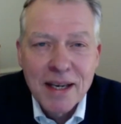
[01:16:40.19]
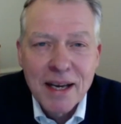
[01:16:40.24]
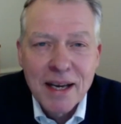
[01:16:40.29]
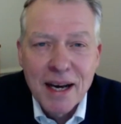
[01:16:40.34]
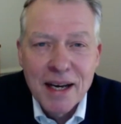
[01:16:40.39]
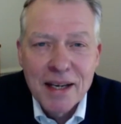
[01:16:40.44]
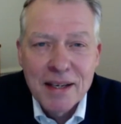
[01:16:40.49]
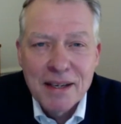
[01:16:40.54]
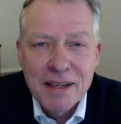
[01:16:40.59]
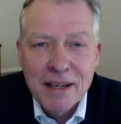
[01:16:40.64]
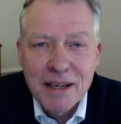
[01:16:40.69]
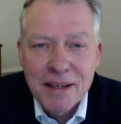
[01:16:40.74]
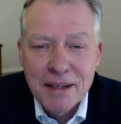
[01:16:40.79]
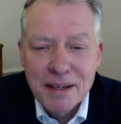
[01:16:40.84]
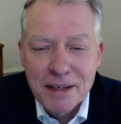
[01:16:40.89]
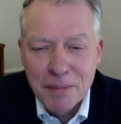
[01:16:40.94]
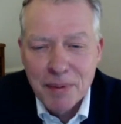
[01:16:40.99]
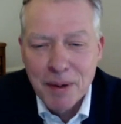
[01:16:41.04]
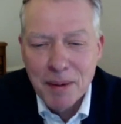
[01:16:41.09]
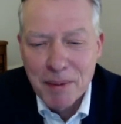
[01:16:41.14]
and
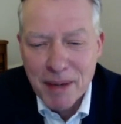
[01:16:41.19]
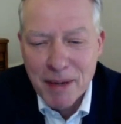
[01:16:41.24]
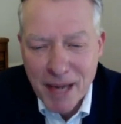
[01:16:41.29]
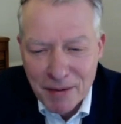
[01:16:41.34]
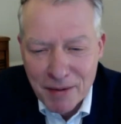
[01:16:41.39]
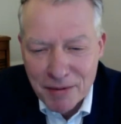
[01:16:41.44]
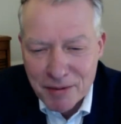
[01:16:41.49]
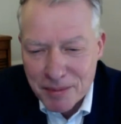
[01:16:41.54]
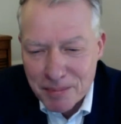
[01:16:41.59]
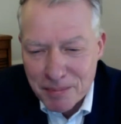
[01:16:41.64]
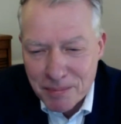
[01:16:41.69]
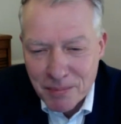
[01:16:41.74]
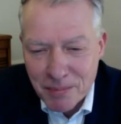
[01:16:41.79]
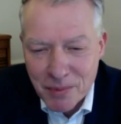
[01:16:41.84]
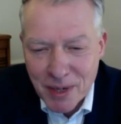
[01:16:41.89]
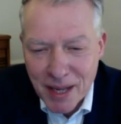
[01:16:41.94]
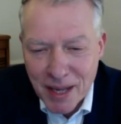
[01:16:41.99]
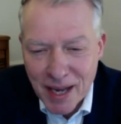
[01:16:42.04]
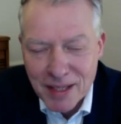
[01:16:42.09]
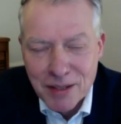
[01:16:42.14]
the public have to
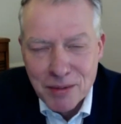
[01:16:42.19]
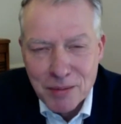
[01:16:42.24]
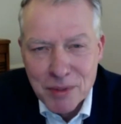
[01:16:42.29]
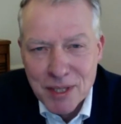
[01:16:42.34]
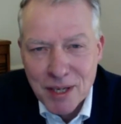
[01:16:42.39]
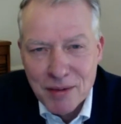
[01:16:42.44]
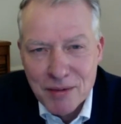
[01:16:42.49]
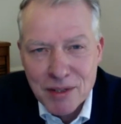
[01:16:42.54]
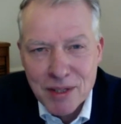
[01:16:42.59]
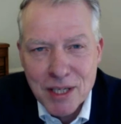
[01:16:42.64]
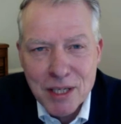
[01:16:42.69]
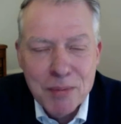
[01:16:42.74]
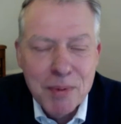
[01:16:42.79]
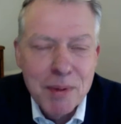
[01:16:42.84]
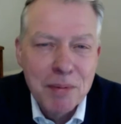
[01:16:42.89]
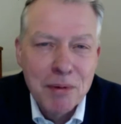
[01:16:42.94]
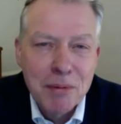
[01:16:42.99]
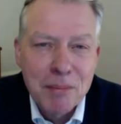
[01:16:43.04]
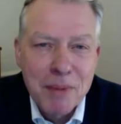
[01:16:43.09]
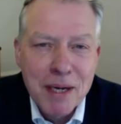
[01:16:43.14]
really ask themselves, do these
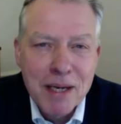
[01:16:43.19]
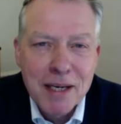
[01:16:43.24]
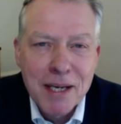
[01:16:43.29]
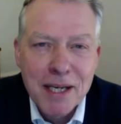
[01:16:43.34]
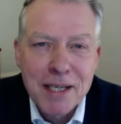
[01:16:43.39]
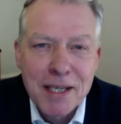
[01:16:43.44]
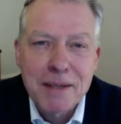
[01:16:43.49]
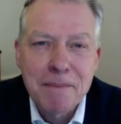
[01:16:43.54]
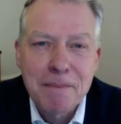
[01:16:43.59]
people mean it?